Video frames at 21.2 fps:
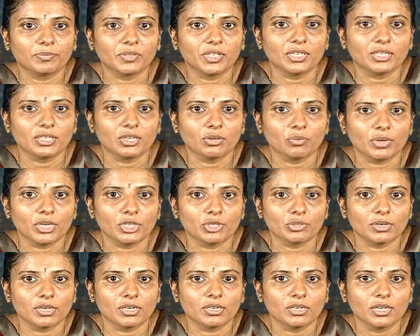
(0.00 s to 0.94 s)
the
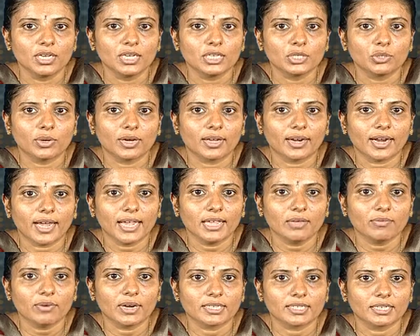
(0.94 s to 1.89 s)
individual to
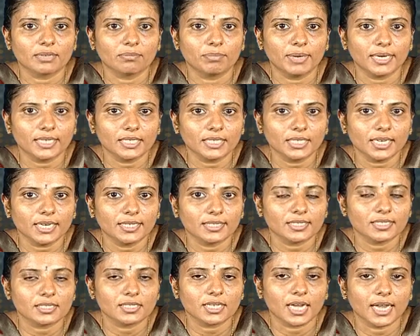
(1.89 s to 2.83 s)
arrive at a better
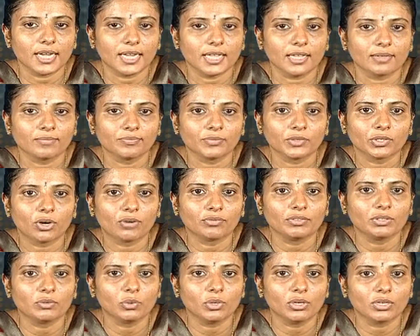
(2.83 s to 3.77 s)
understanding
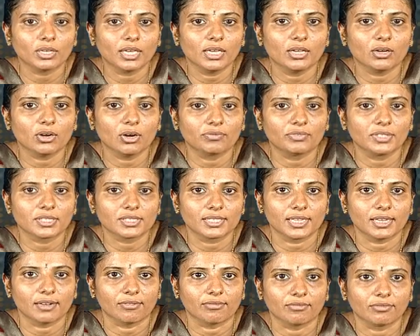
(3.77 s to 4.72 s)
of the working of the
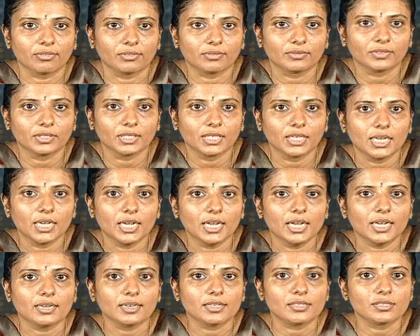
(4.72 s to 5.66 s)
self.
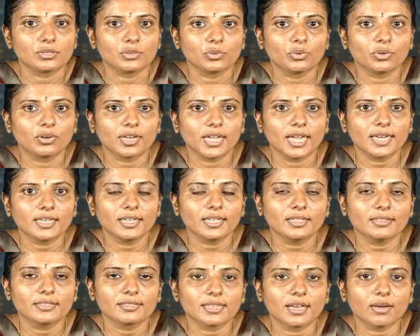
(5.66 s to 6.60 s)
It is through
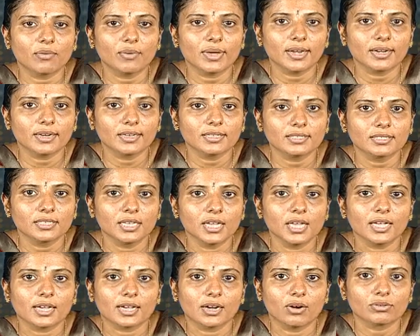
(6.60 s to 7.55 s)
creating this awareness,
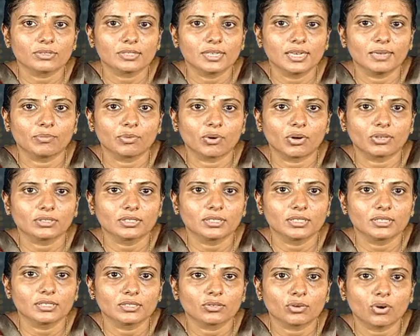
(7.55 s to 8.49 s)
counseling
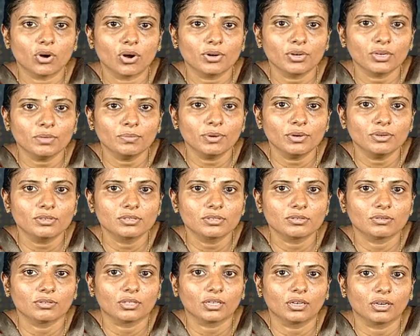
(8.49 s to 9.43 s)
process contributes
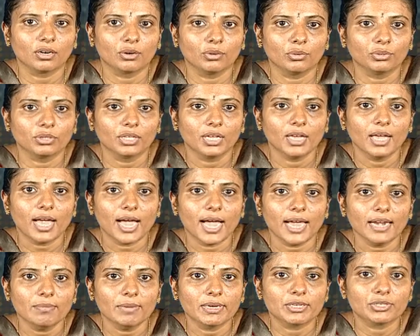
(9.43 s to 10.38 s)
to the growth
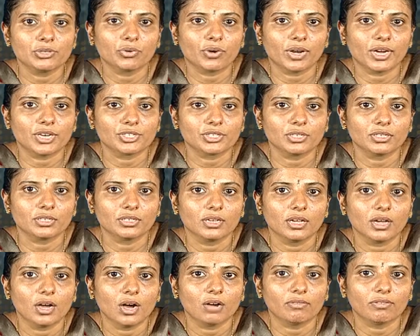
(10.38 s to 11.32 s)
and maturation
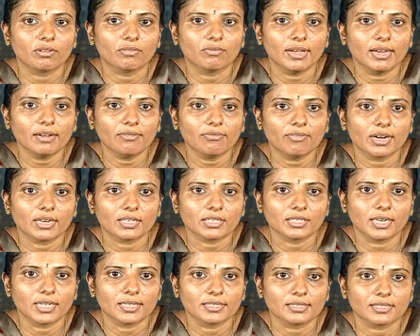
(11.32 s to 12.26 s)
of a
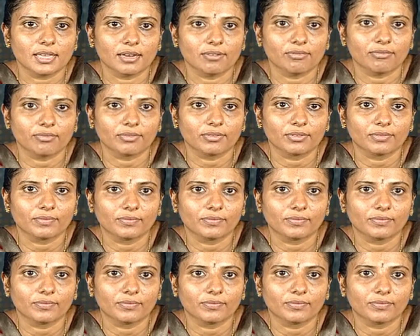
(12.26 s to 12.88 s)
well-functioning self.